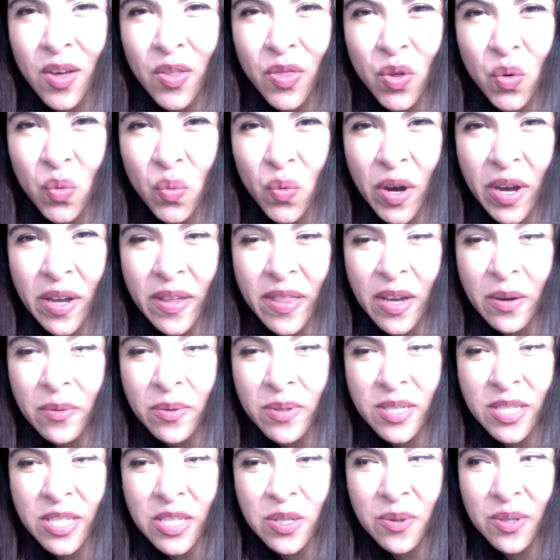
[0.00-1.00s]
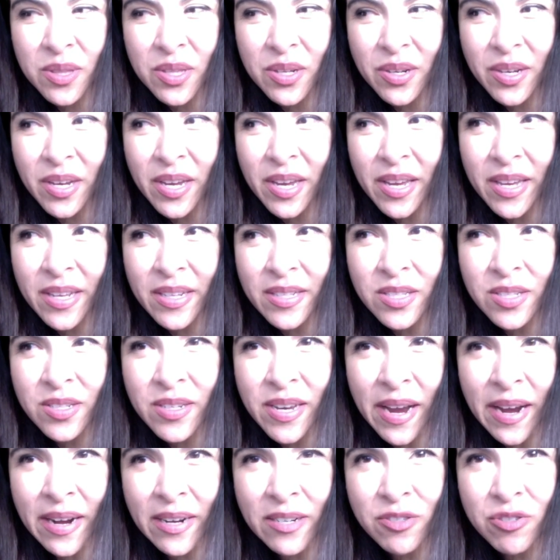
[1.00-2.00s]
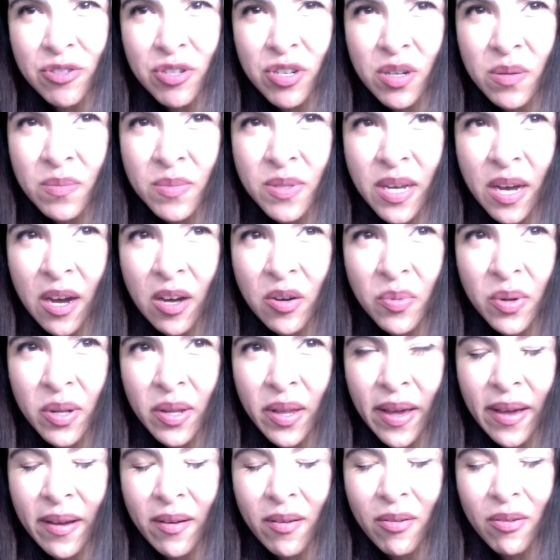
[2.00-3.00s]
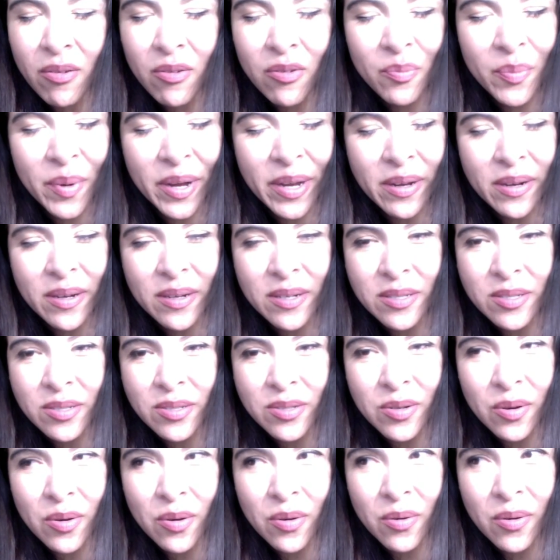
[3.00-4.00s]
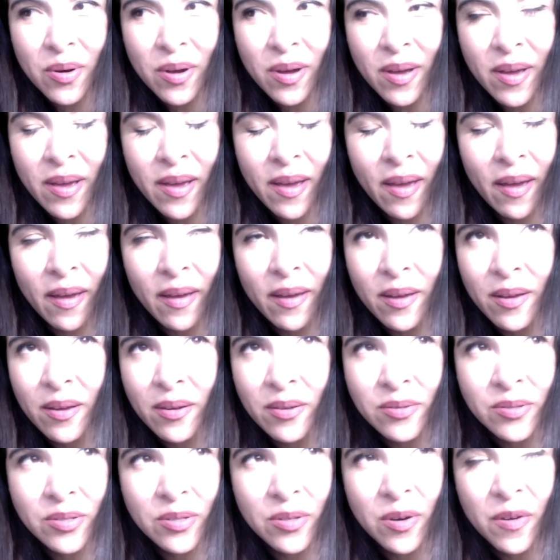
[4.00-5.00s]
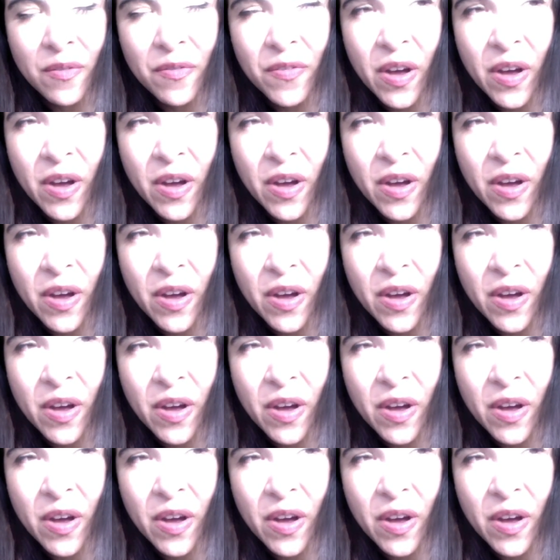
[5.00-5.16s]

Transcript: the way they would deal with their kids' tantrums, I would be like, oh my gosh, oh hell no.